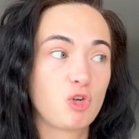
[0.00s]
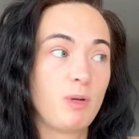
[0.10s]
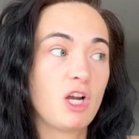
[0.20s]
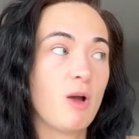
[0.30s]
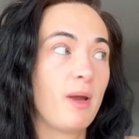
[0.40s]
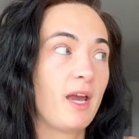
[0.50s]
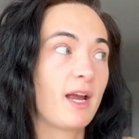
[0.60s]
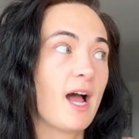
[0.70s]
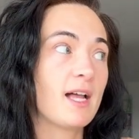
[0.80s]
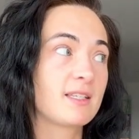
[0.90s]
be coming
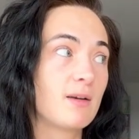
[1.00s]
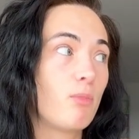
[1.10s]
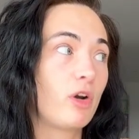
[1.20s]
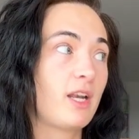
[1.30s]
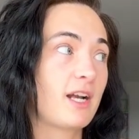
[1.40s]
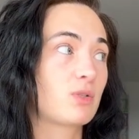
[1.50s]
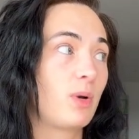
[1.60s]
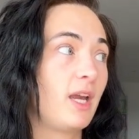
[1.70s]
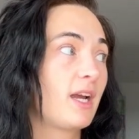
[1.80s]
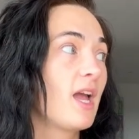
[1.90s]
at some point next
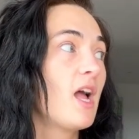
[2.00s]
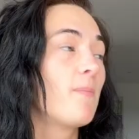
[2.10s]
week.